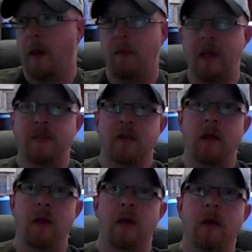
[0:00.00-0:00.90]

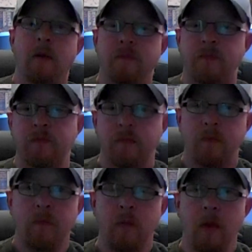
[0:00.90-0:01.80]
basically,
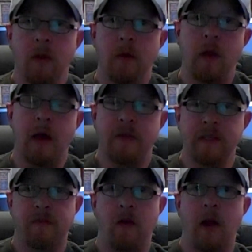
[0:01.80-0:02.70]
not
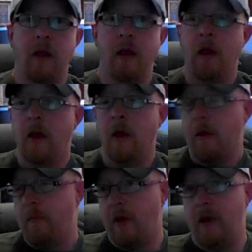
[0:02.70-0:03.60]
this Friday,
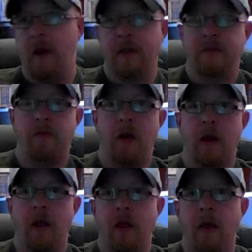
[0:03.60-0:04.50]
but next
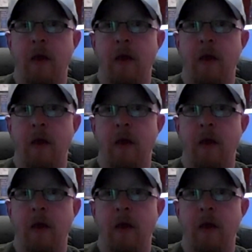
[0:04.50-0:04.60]
Friday,